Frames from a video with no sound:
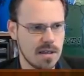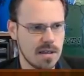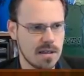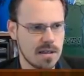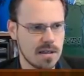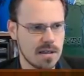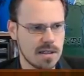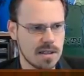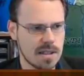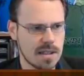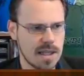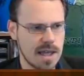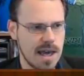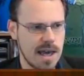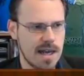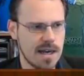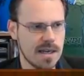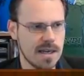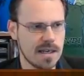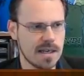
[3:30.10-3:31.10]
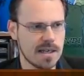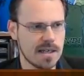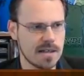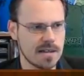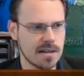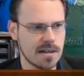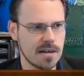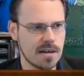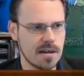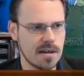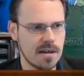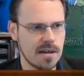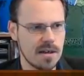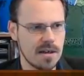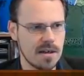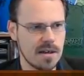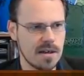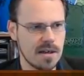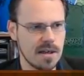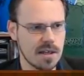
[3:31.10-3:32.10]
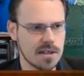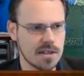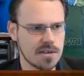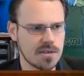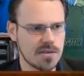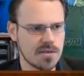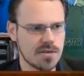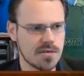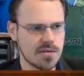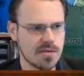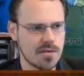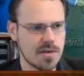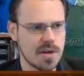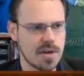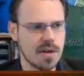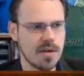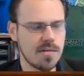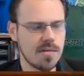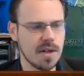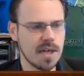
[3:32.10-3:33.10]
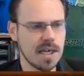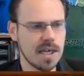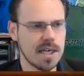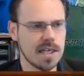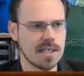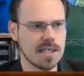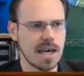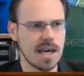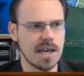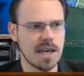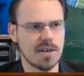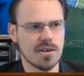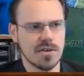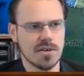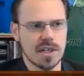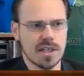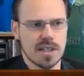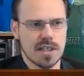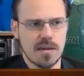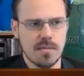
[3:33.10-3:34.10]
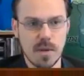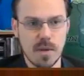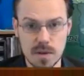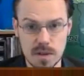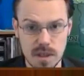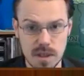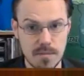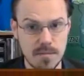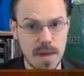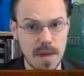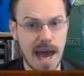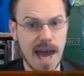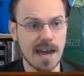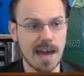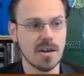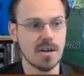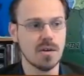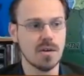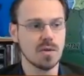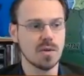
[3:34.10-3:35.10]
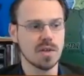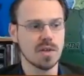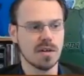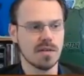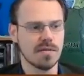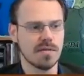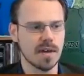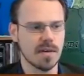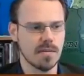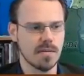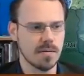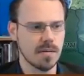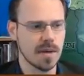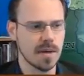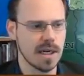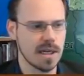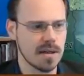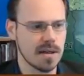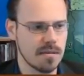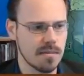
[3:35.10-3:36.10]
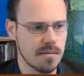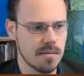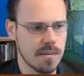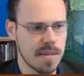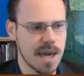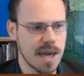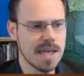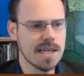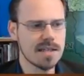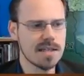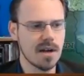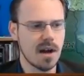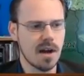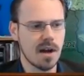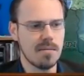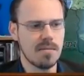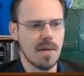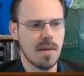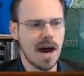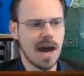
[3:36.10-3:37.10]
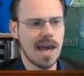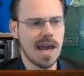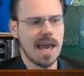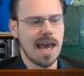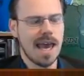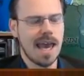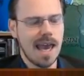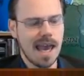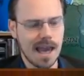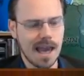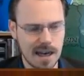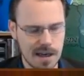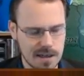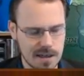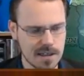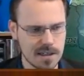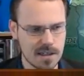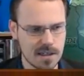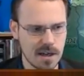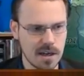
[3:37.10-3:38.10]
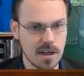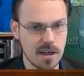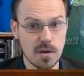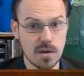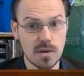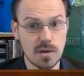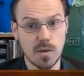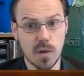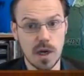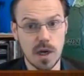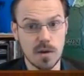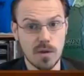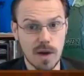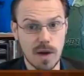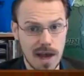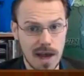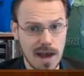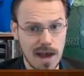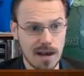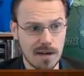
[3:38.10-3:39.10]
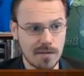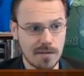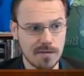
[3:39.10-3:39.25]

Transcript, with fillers: Because that is an extremely dangerous and mostly bad use of him. But based on my hand, you gotta use what you have.